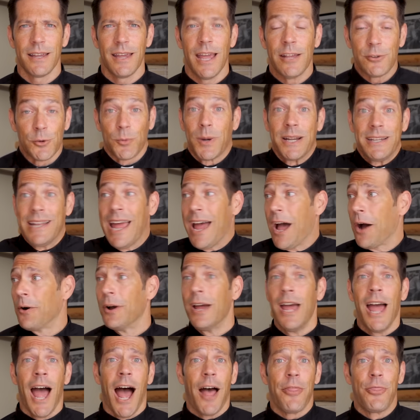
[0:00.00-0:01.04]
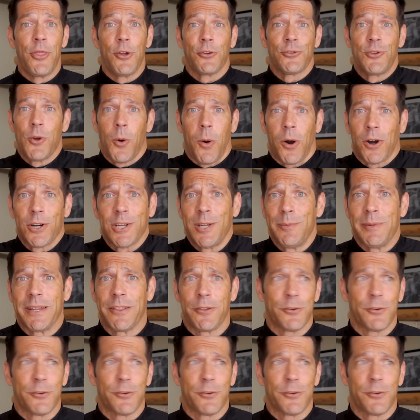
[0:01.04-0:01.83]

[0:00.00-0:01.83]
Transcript: So right now, there's no argument.